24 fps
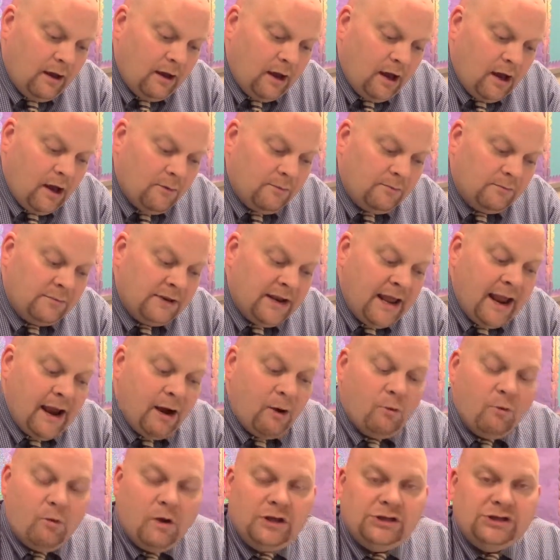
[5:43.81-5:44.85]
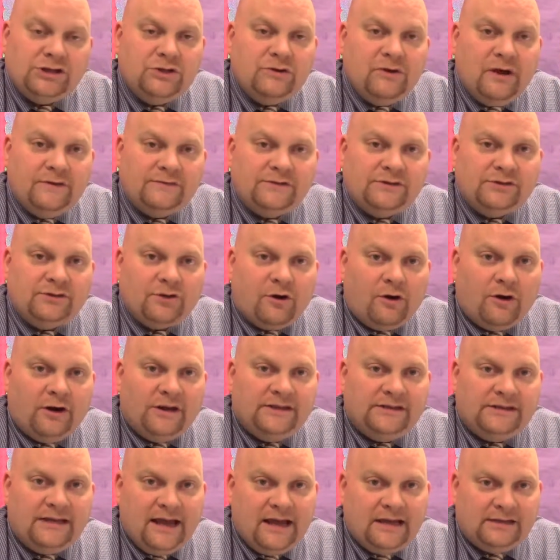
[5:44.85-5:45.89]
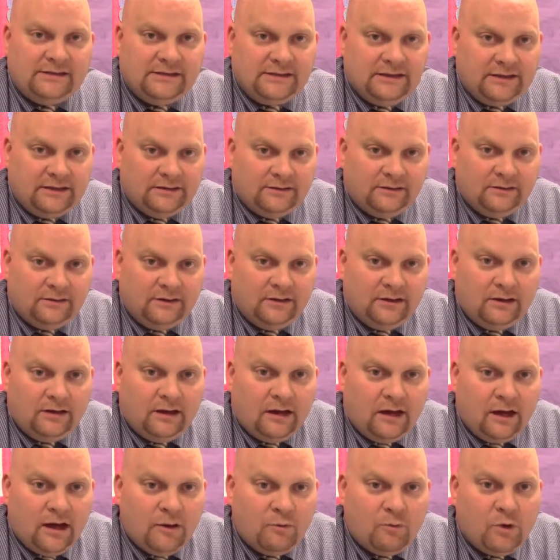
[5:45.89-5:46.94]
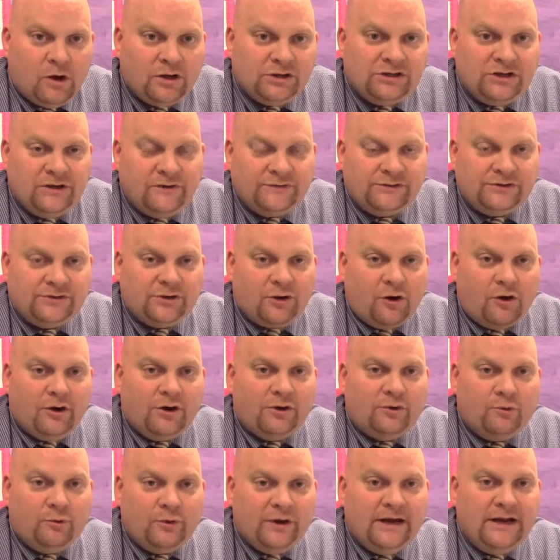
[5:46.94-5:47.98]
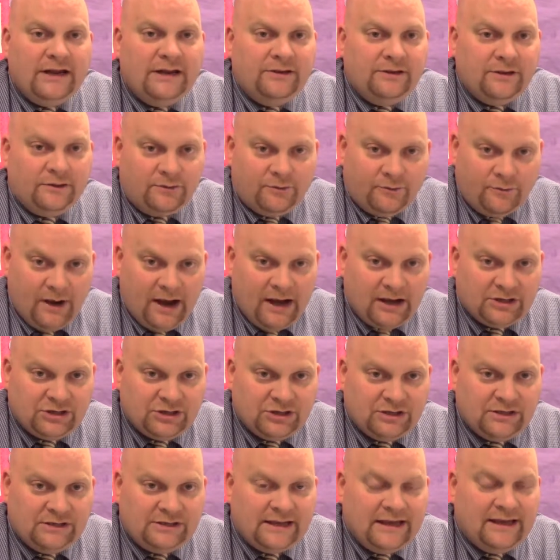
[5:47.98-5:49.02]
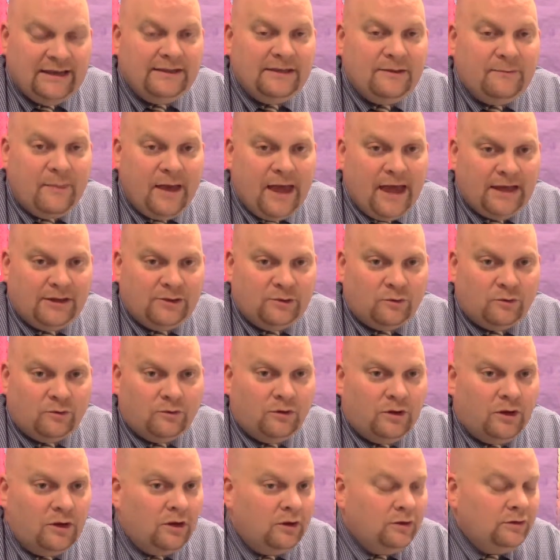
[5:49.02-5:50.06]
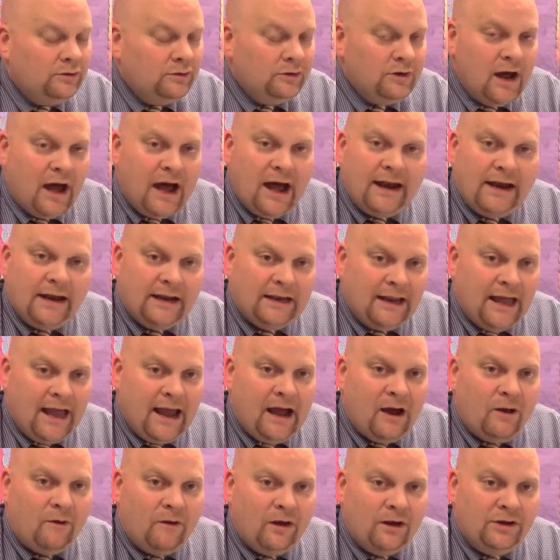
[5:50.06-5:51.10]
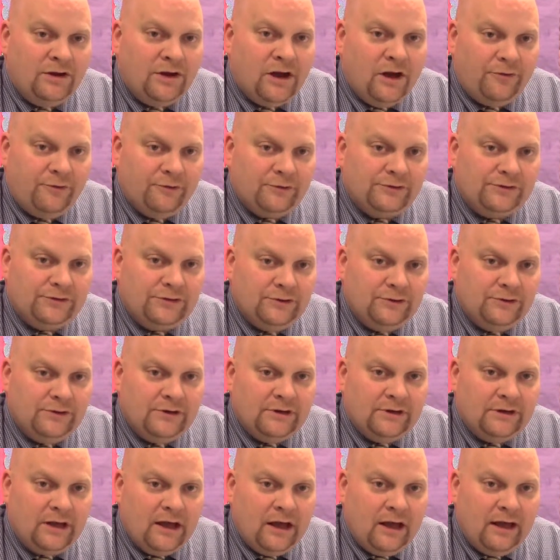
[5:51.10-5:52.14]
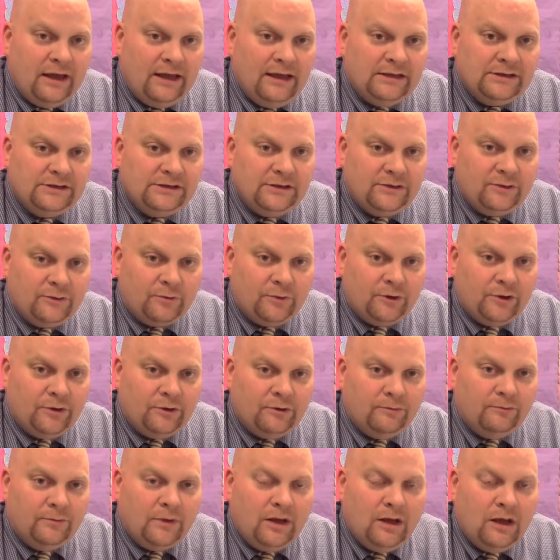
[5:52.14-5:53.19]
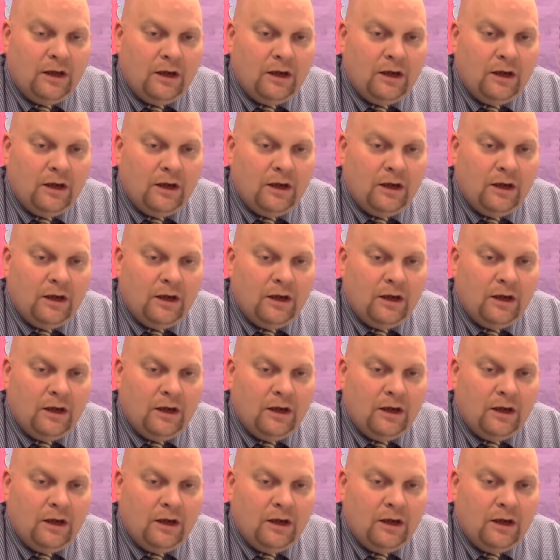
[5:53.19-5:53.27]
Now, once you have started testing, once you have started reading the directions in the manual, do not allow another student into the room.